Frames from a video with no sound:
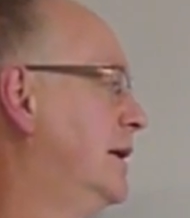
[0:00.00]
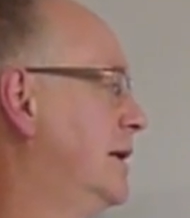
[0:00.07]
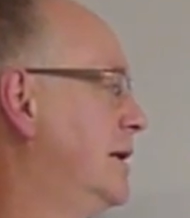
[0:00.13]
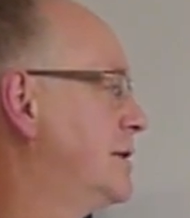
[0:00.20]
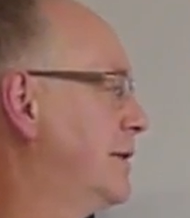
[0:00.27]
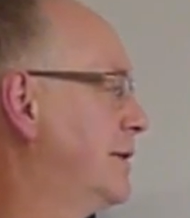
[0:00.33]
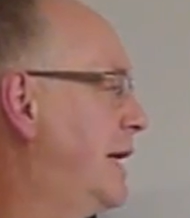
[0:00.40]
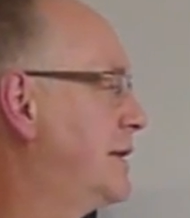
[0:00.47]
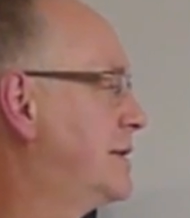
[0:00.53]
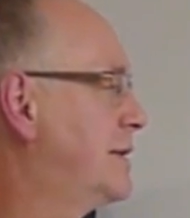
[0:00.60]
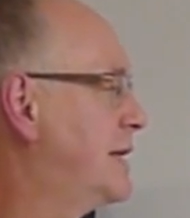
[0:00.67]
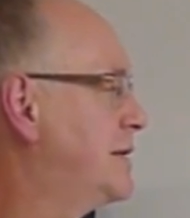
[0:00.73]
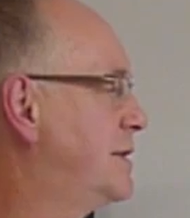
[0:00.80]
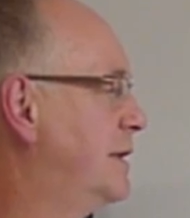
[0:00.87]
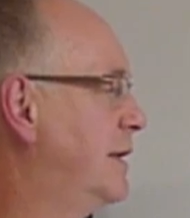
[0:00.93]
So that's
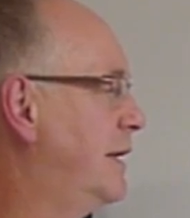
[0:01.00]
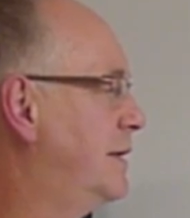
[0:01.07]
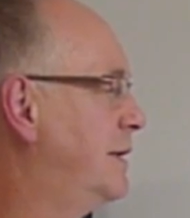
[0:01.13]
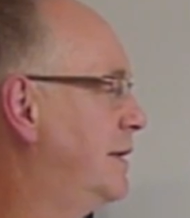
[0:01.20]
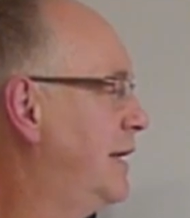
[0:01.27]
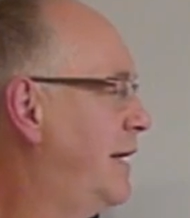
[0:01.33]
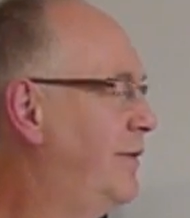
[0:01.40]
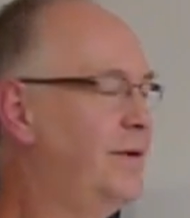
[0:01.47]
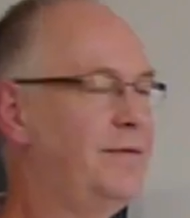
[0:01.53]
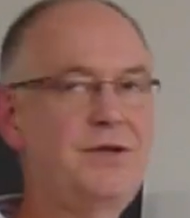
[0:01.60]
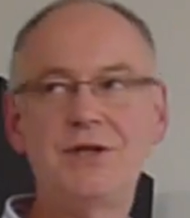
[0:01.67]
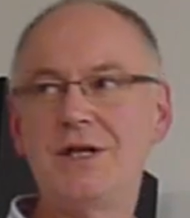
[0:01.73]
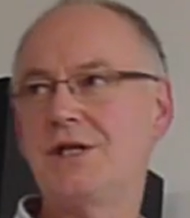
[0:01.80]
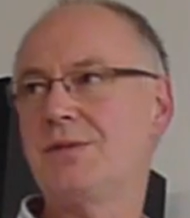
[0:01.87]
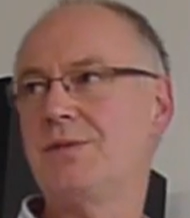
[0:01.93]
the level of
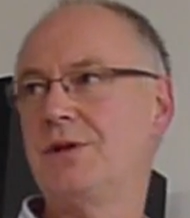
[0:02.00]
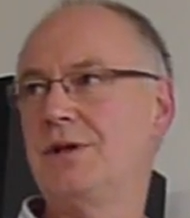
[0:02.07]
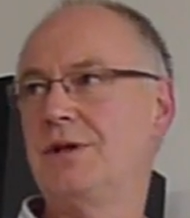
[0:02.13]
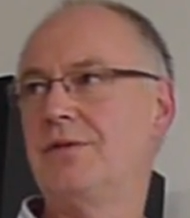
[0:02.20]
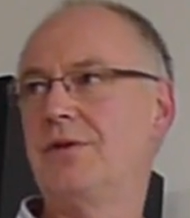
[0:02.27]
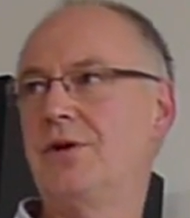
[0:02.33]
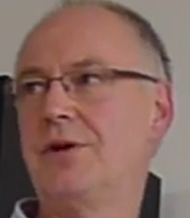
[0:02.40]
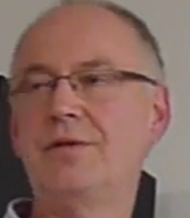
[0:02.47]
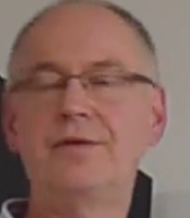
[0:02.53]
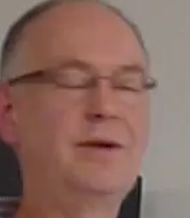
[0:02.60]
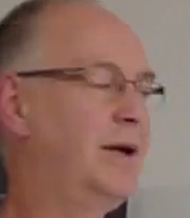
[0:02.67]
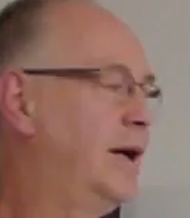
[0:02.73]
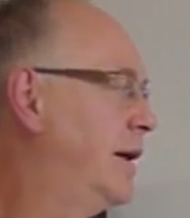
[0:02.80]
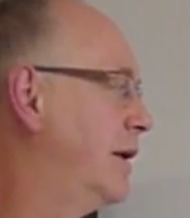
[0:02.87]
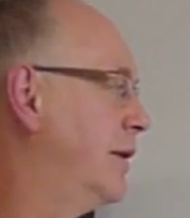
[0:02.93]
adjustment that you've got, if you
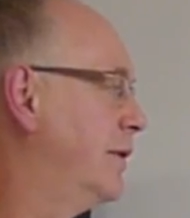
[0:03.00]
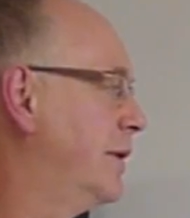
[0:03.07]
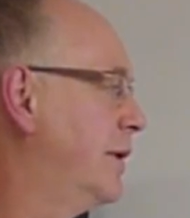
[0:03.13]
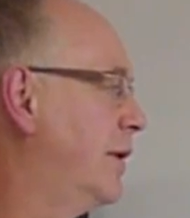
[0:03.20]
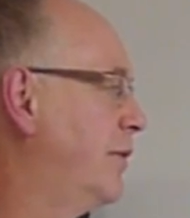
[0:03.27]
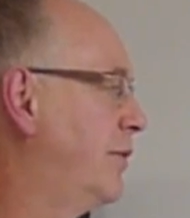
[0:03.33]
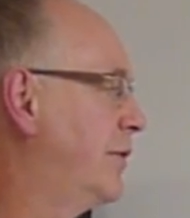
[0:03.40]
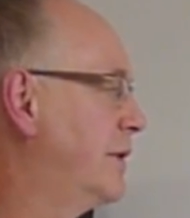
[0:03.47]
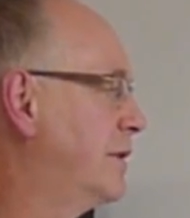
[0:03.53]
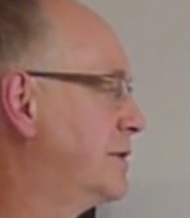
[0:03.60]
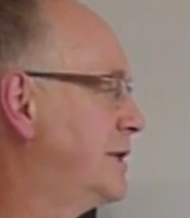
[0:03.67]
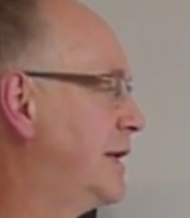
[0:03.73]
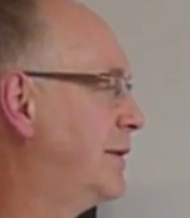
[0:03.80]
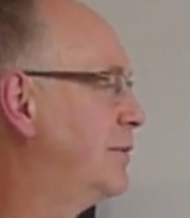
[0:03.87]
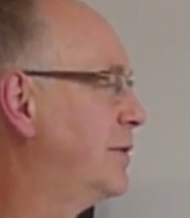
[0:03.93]
like, on the low
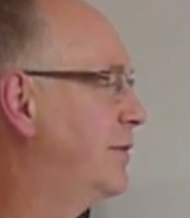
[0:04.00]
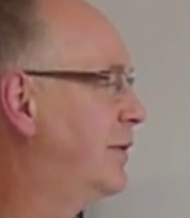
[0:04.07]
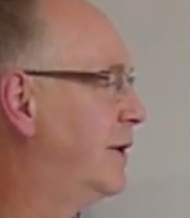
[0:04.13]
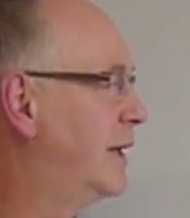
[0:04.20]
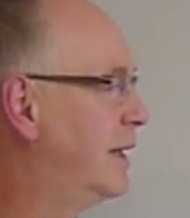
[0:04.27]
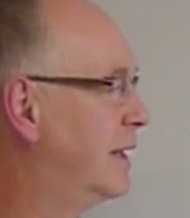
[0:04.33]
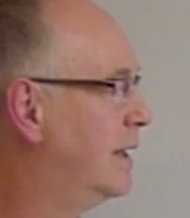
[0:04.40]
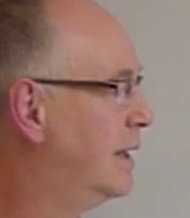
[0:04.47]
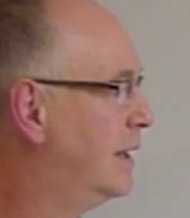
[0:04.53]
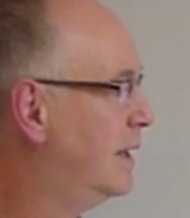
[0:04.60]
frequency amplifier.